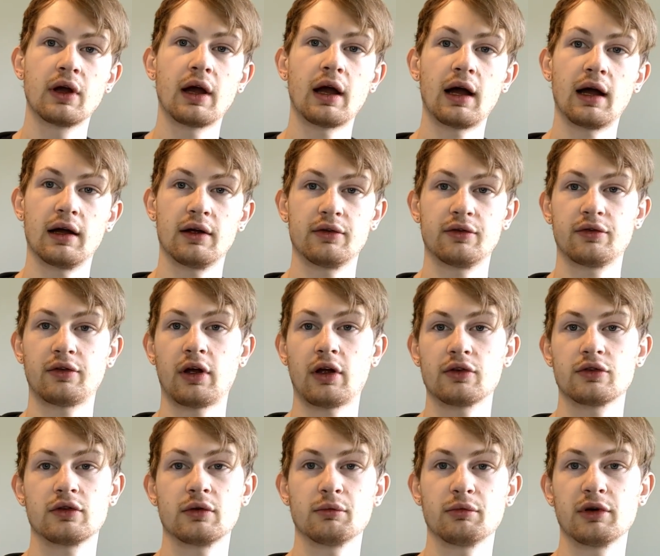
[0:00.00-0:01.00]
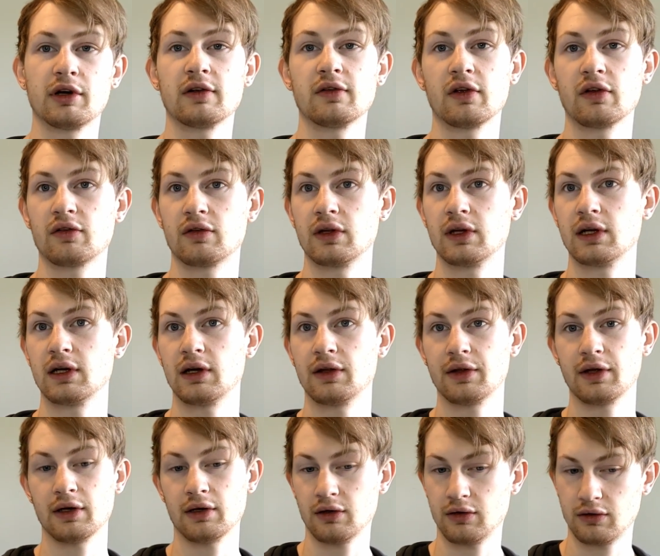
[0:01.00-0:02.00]
As touched on previously, I
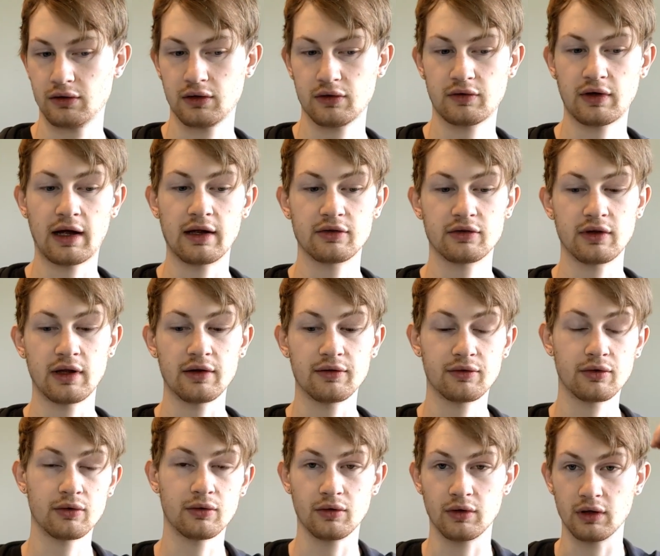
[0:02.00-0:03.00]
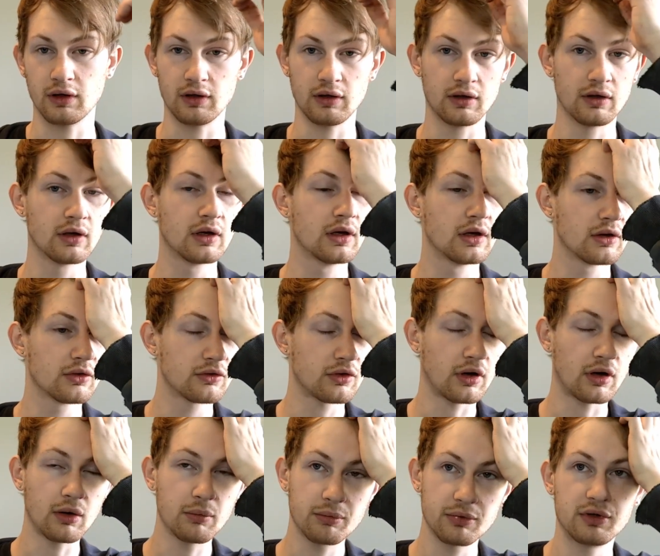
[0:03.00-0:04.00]
then attached that to the
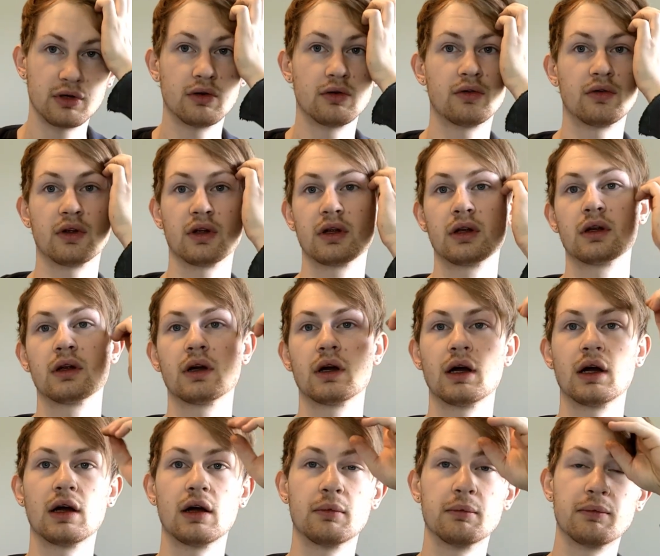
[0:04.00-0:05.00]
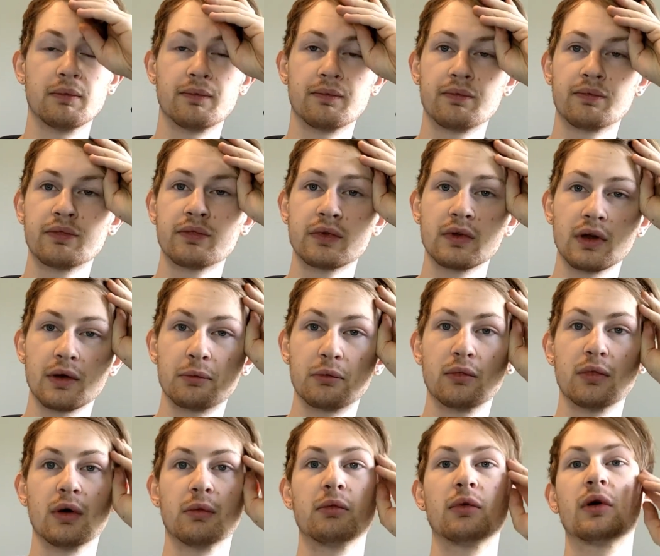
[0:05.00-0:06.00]
top using a
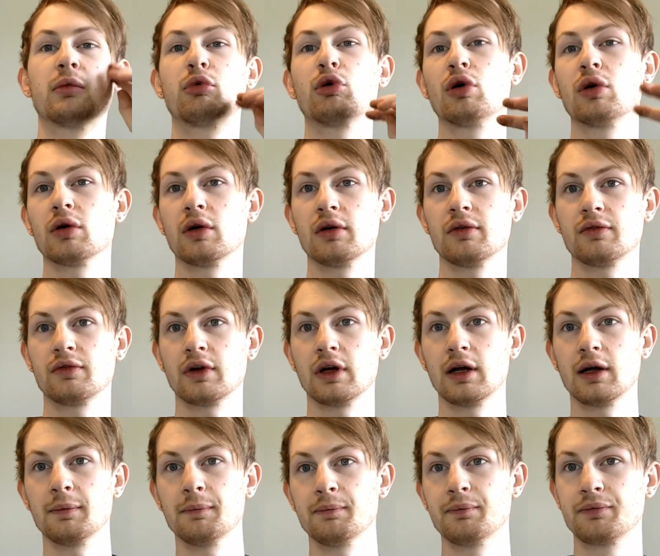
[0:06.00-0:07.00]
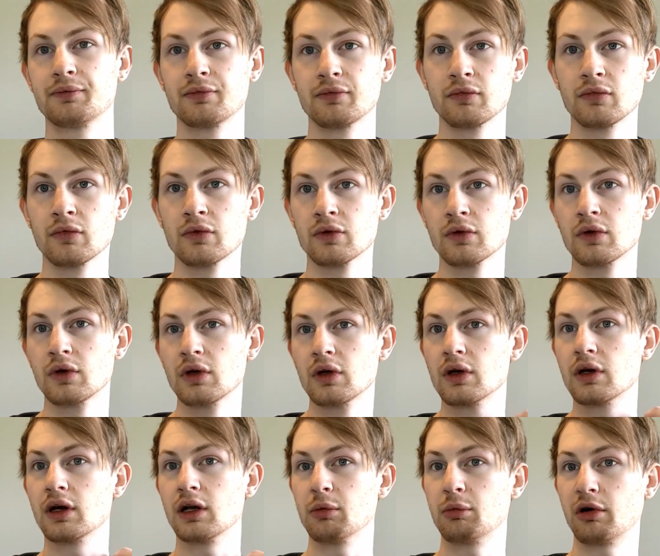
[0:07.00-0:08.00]
pour of an
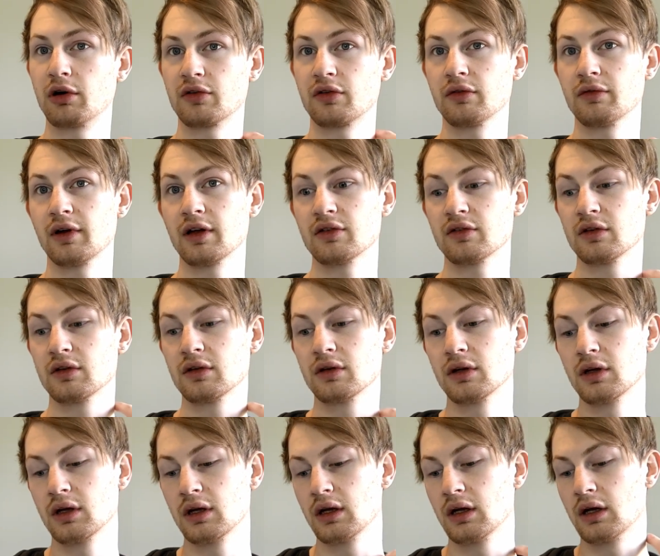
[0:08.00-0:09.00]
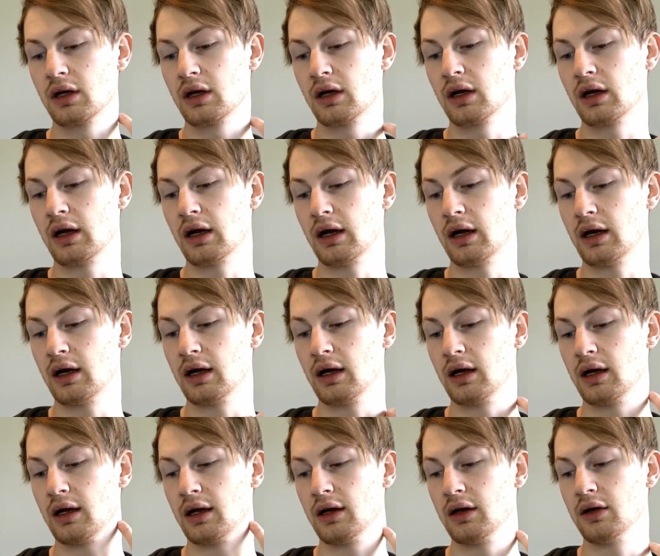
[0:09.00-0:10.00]
epoxy resin,
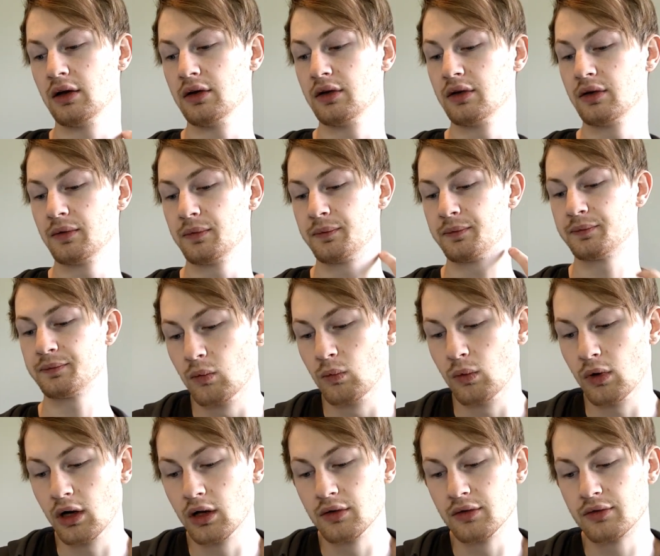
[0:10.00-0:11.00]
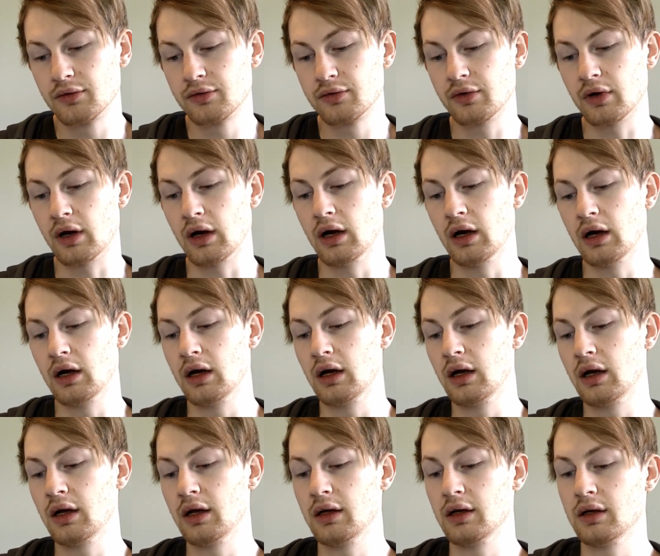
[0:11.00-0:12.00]
and once
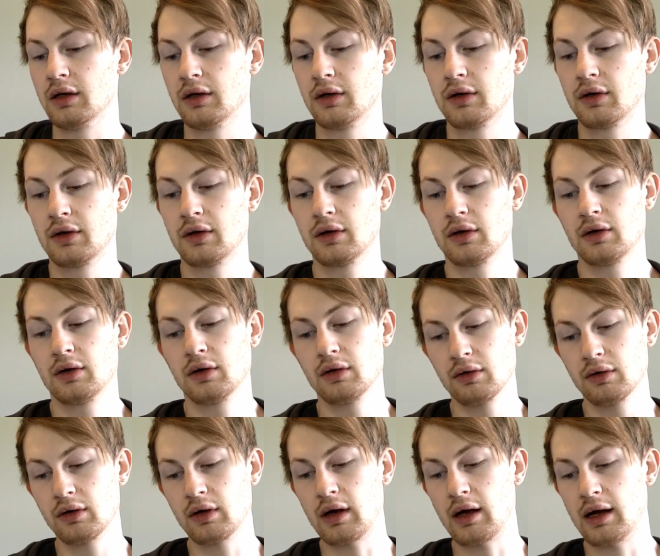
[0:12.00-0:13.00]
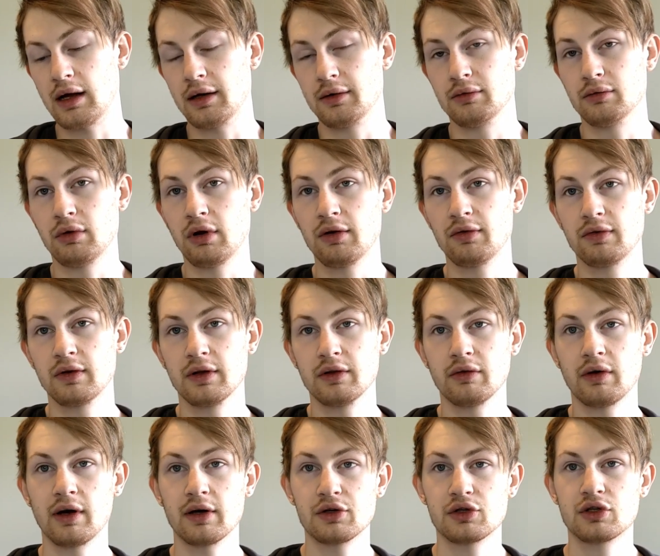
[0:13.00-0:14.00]
I had roughly the
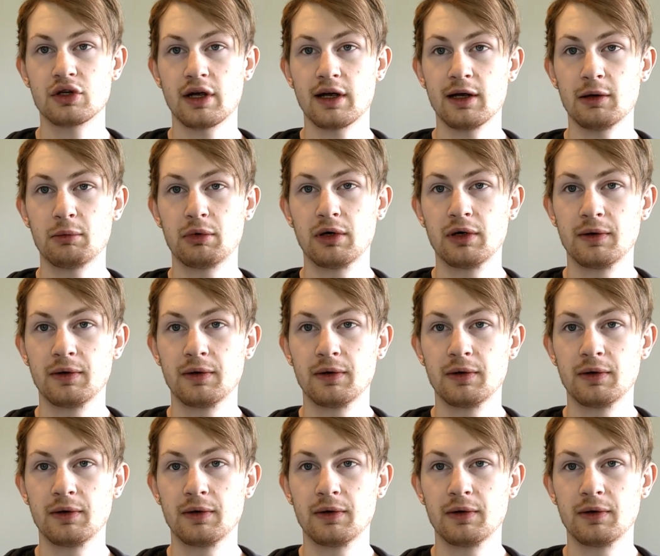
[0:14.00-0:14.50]
right shape,